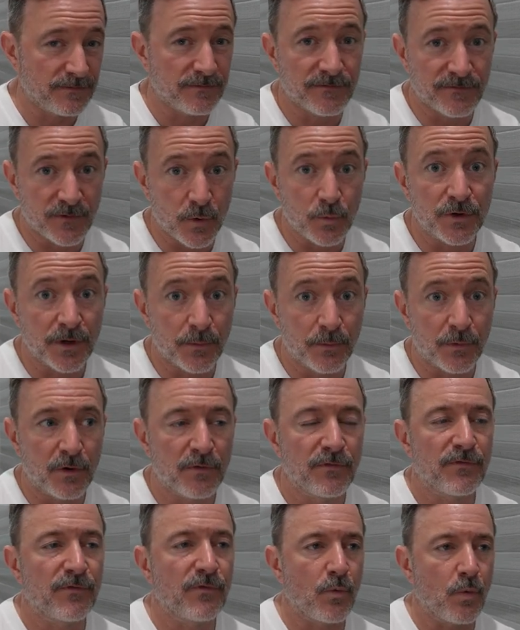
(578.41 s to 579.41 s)
phone number
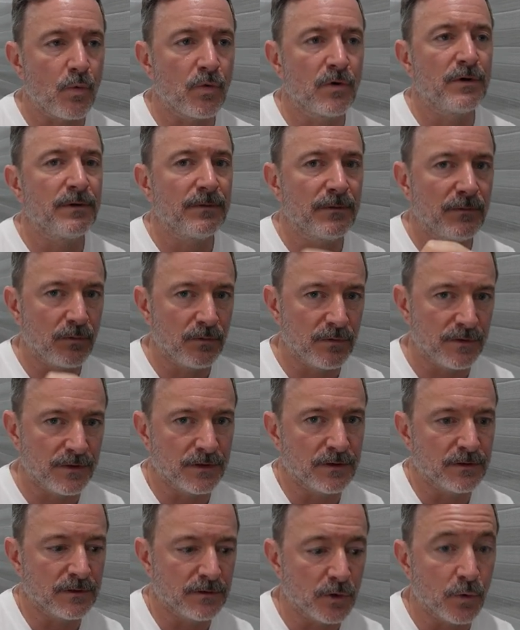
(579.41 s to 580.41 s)
for
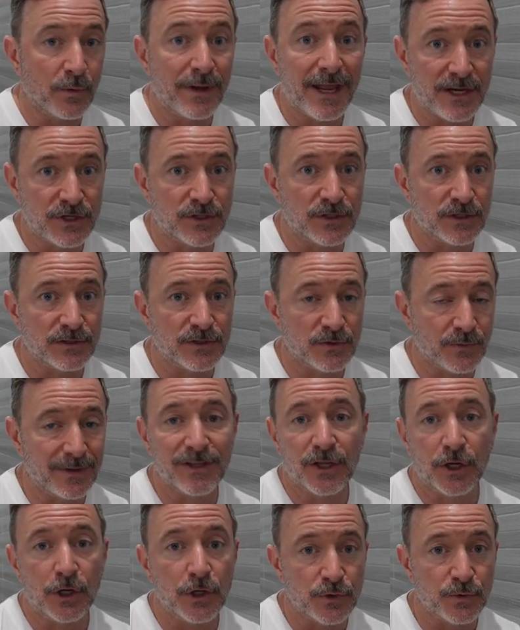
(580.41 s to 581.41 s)
the location. So
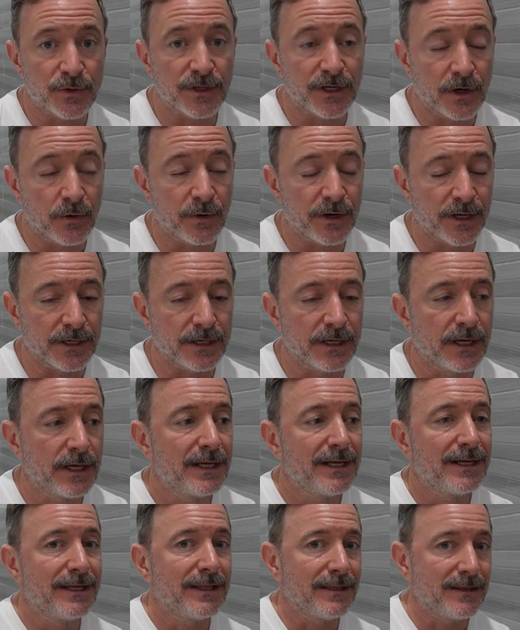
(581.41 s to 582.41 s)
in the country that you're in,
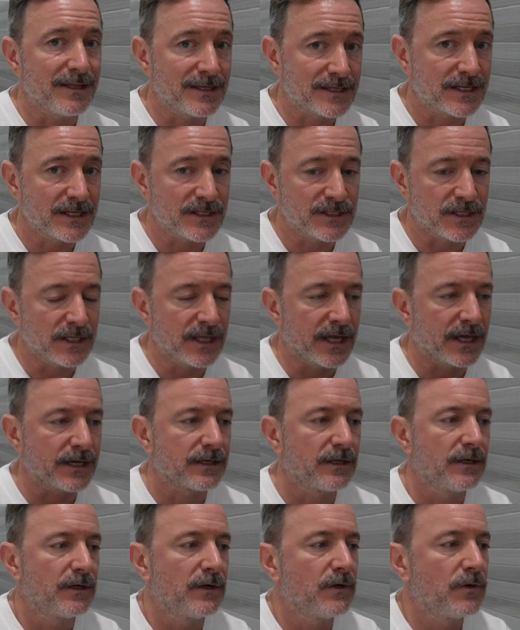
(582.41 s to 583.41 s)
this gets you
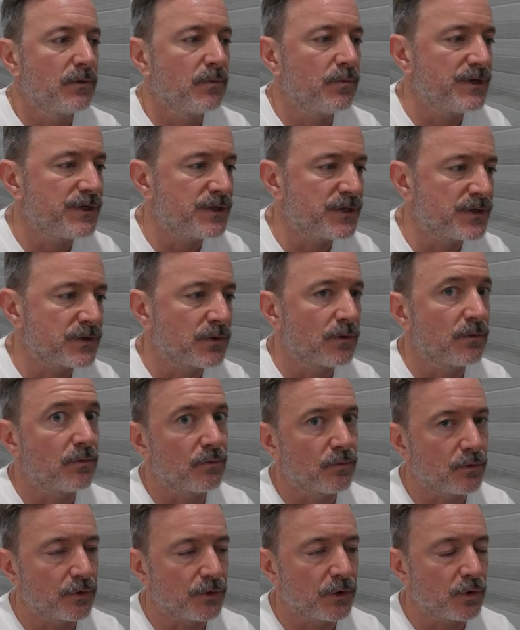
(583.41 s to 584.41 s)
that, which is
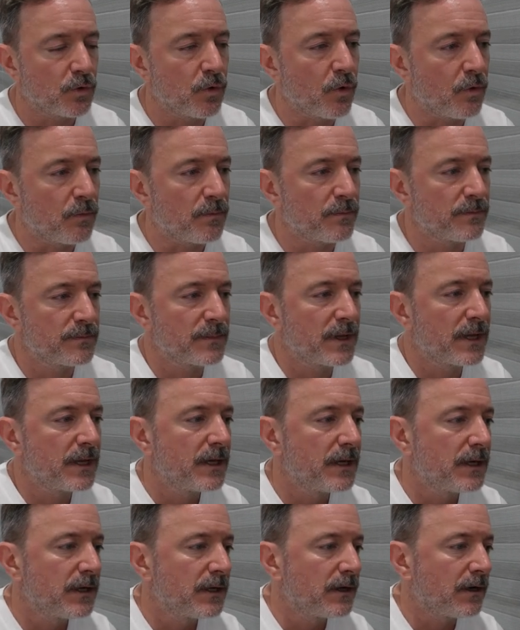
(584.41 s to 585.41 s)
really cool.
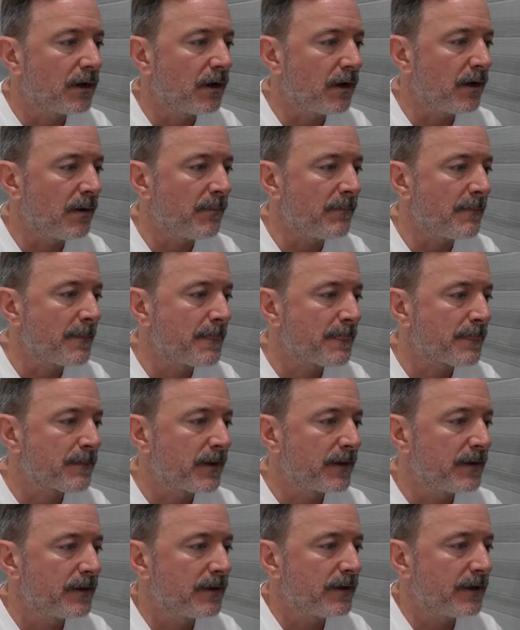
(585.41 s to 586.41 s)
And
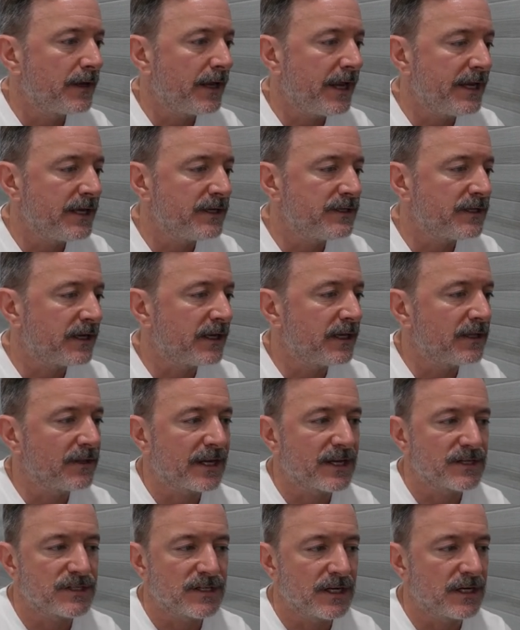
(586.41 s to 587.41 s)
again,
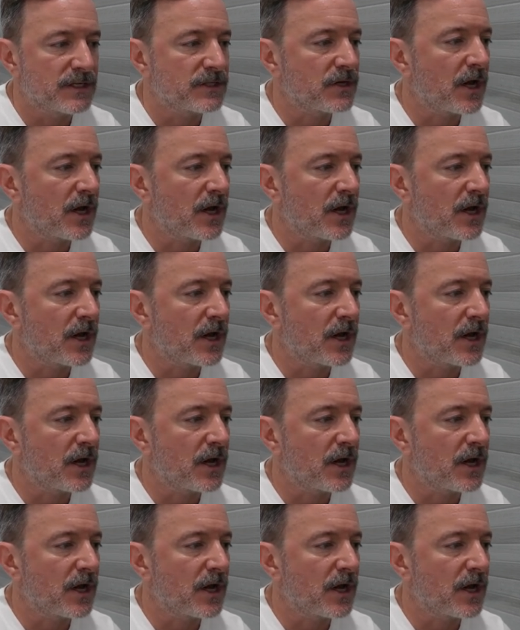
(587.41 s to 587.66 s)
like I said, it's